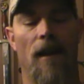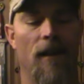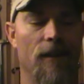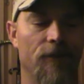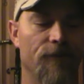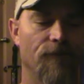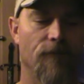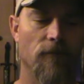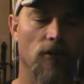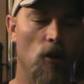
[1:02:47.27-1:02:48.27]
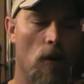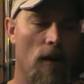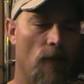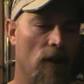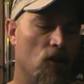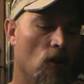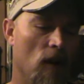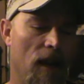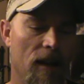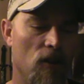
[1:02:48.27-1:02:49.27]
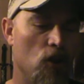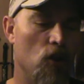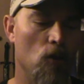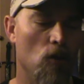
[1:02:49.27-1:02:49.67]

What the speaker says: and you want to venture into